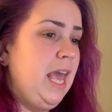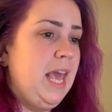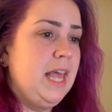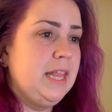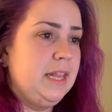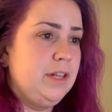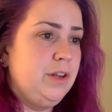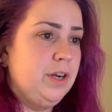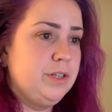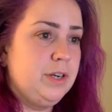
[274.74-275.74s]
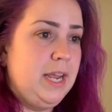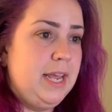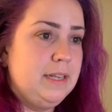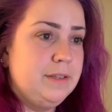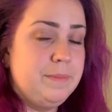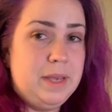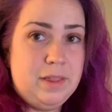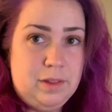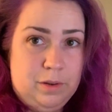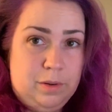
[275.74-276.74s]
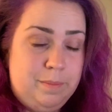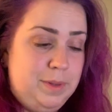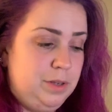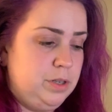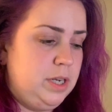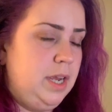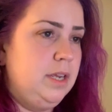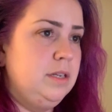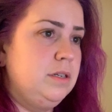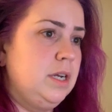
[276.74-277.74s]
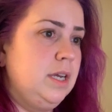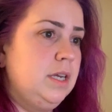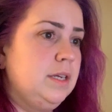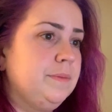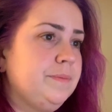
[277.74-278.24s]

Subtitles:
And then the doctor hands me the little milkshake drink.